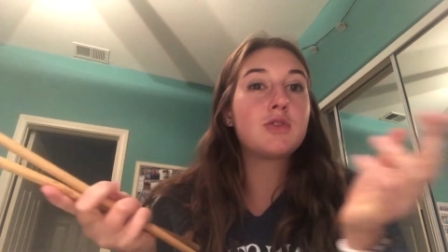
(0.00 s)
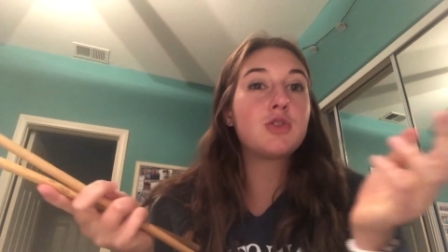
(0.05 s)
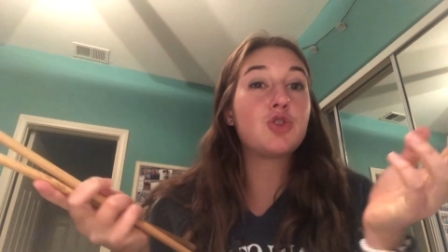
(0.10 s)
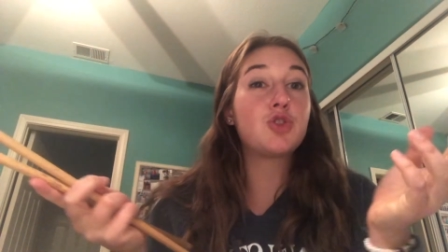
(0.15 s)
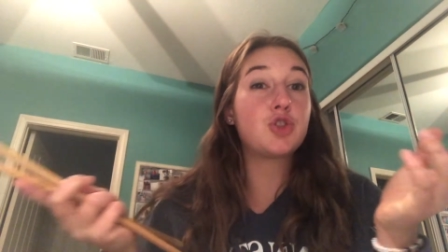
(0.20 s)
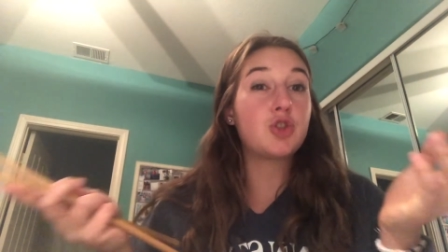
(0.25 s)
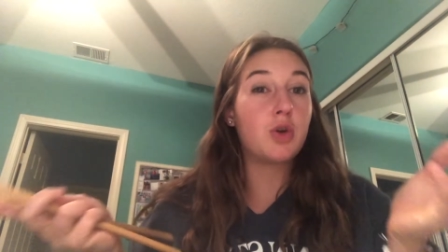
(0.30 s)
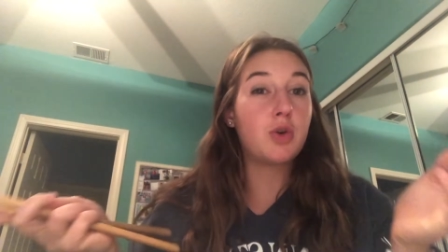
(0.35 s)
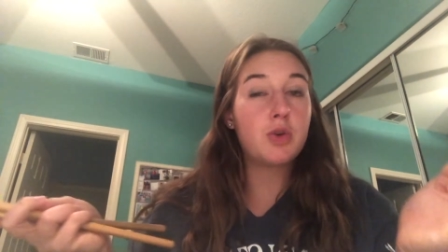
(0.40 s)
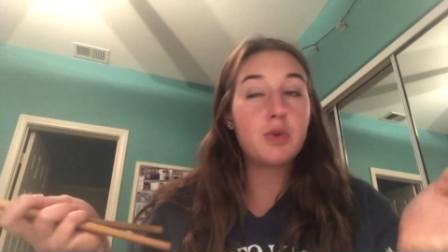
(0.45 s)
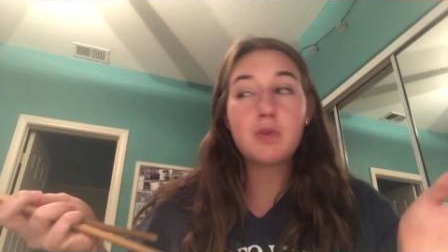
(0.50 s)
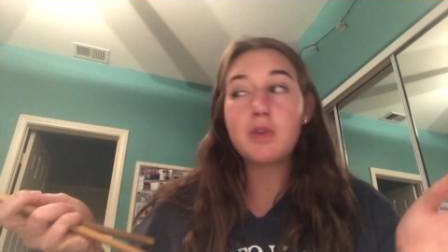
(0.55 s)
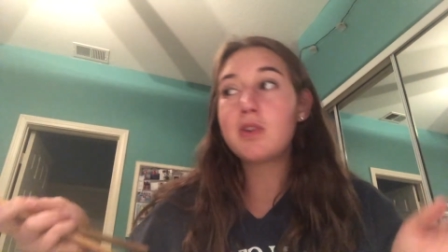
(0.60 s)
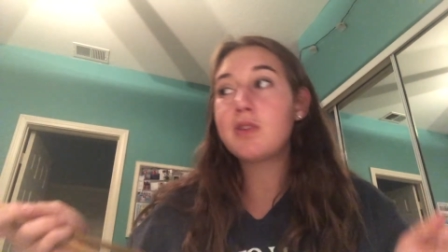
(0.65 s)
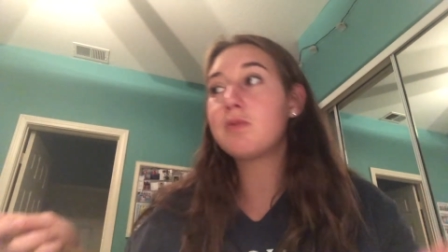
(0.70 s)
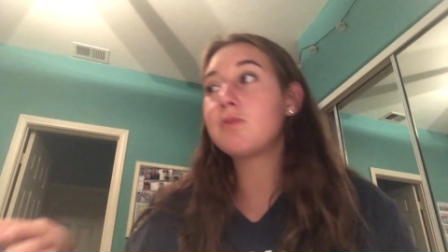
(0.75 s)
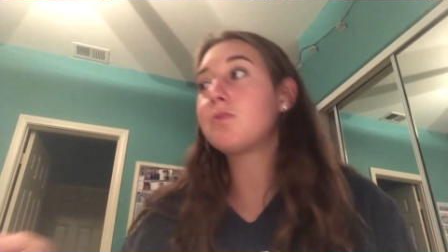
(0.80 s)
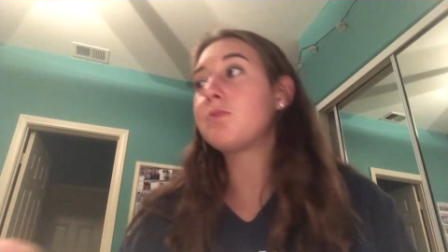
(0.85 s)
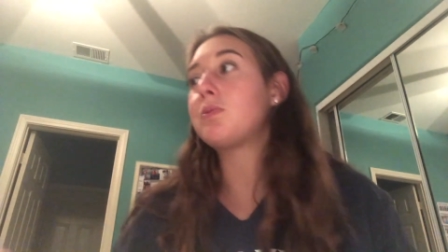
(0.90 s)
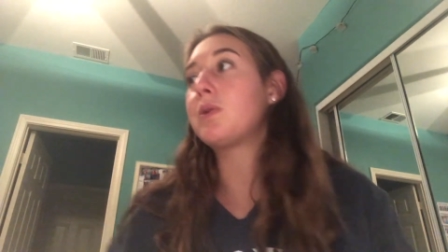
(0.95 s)
show you
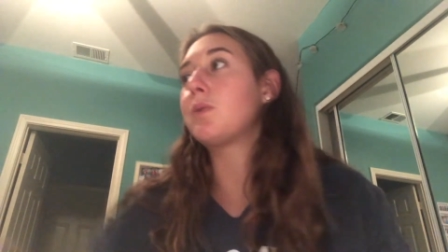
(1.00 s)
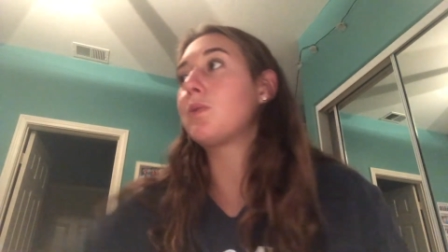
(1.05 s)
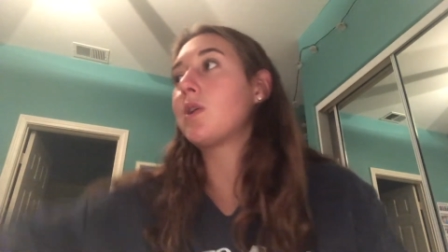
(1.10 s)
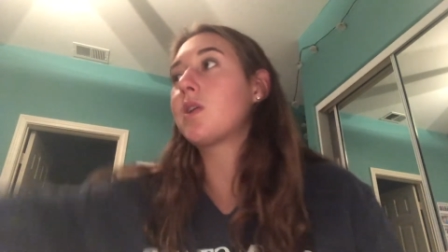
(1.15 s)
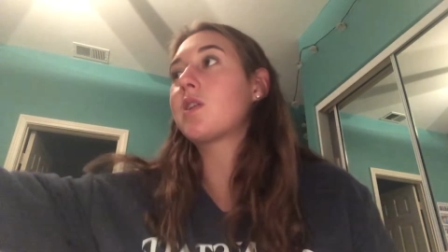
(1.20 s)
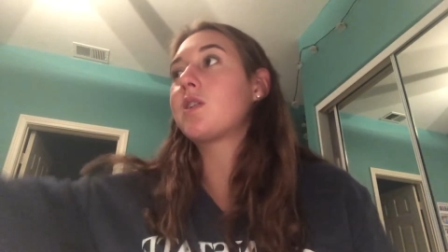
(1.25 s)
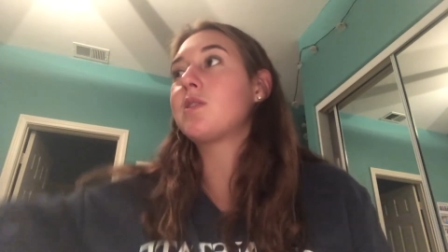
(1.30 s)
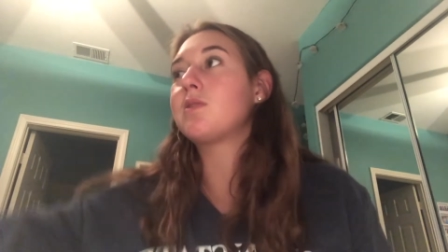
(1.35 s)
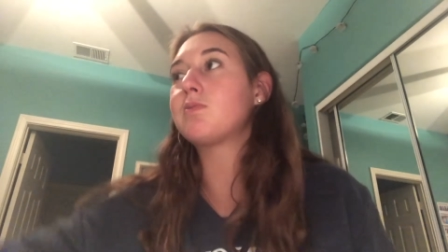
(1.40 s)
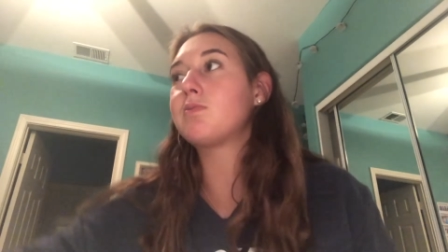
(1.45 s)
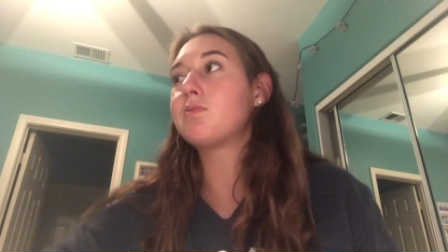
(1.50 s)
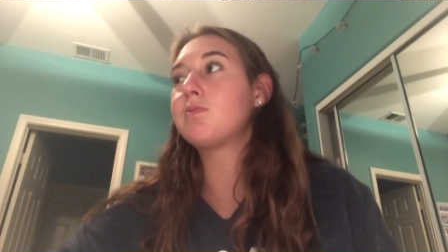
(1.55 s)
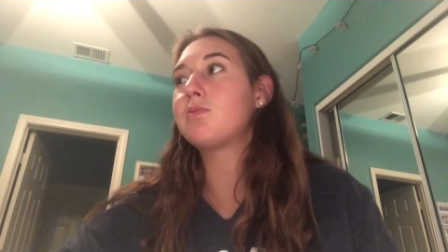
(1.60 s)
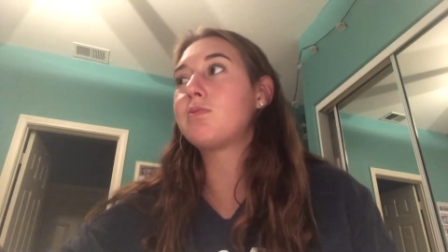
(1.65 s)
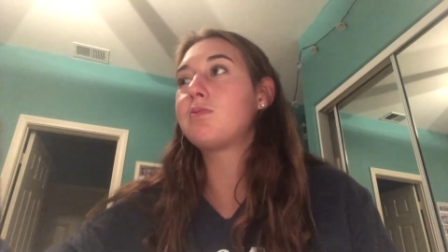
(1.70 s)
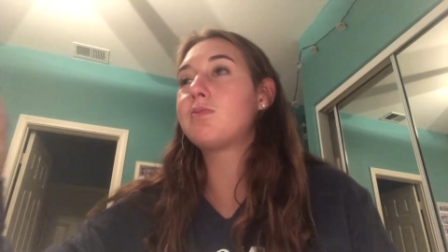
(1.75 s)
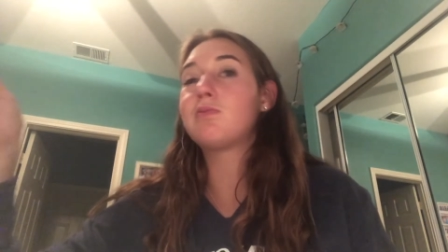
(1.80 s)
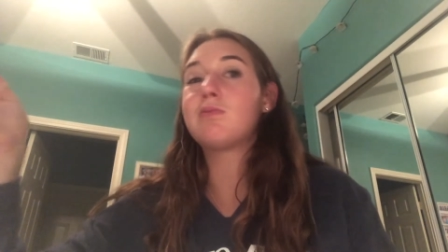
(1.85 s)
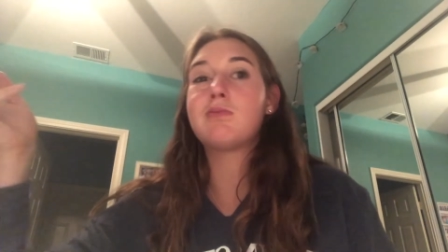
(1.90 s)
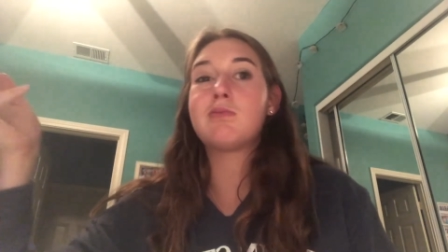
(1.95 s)
it, but I'm not going to
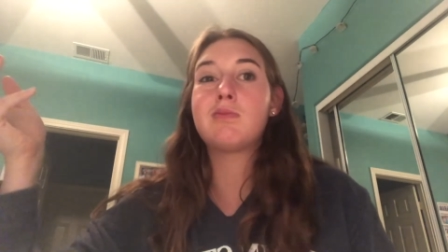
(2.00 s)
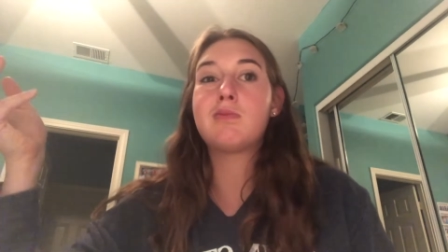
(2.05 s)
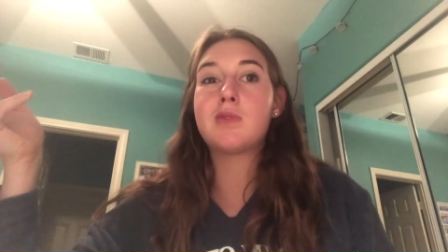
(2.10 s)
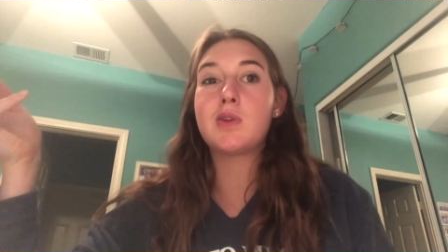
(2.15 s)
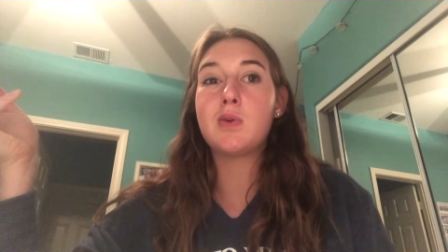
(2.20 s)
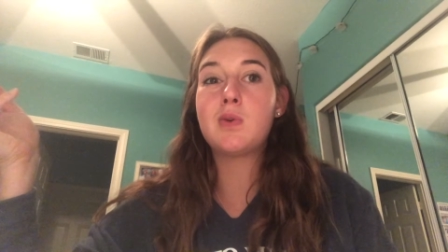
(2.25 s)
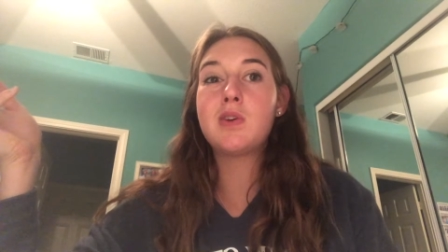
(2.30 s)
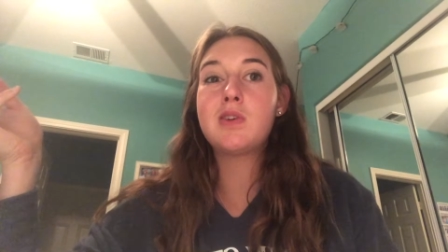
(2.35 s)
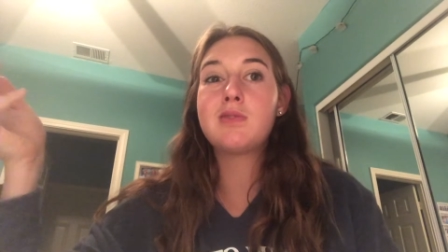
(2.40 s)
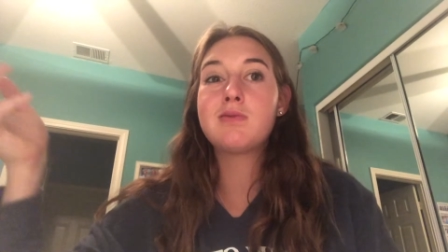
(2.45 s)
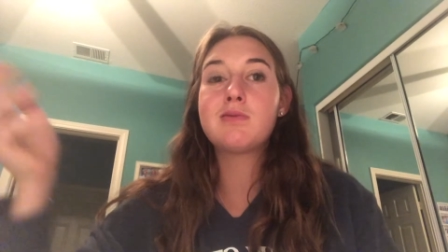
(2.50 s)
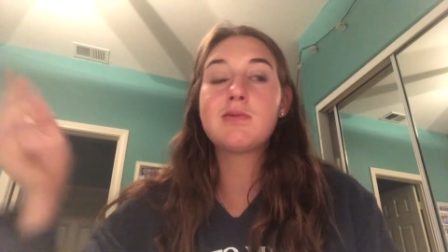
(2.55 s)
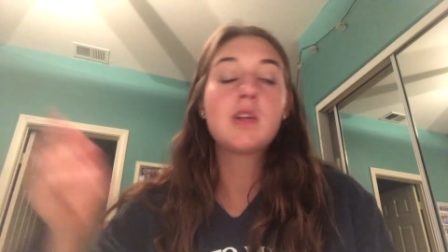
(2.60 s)
do it.